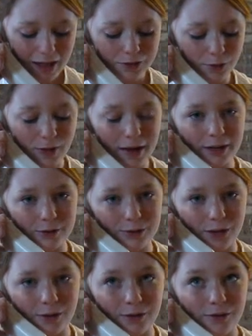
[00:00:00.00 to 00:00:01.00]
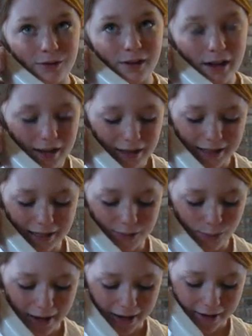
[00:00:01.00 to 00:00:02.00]
The runout zone is
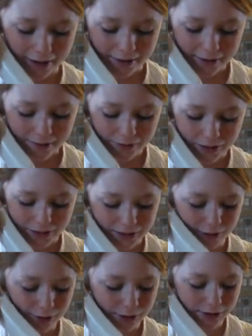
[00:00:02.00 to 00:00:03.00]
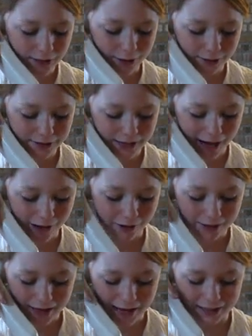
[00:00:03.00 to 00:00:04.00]
where the snow slows
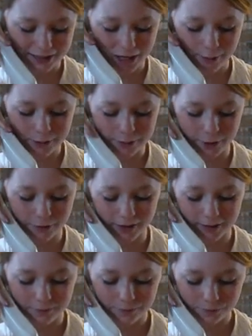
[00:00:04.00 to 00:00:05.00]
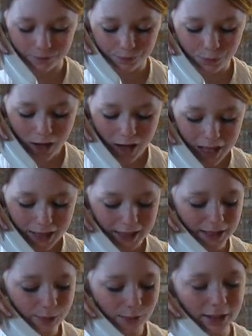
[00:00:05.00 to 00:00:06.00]
down and stops moving. This
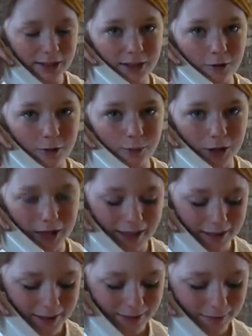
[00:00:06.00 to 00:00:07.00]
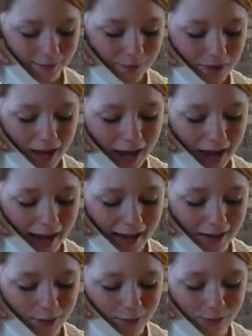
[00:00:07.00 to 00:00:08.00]
is where snow debris
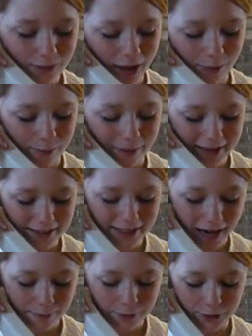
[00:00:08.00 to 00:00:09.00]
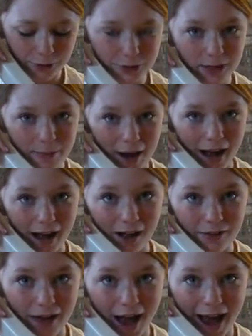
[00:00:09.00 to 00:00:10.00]
that were picked up usually
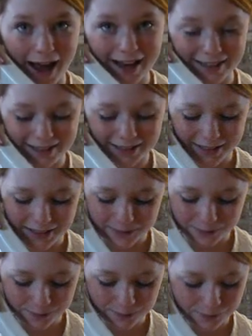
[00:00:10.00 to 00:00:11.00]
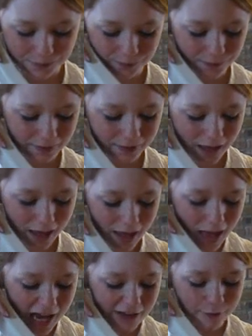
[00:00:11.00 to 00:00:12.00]
pile the highest.
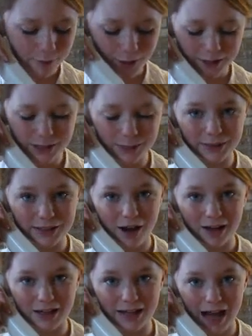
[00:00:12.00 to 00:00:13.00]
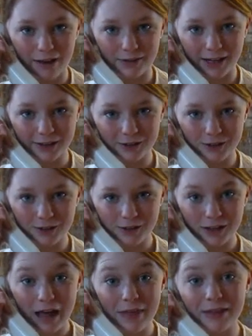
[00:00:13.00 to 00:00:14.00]
If a person was caught in an avalanche,
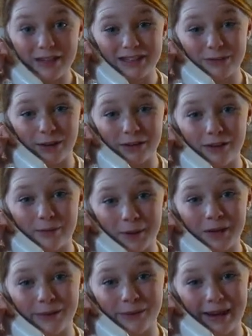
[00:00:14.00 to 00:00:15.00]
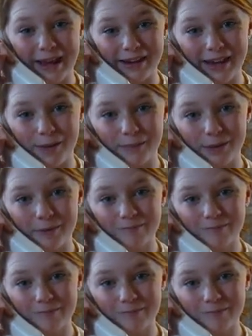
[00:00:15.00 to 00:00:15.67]
this is where their body would end up.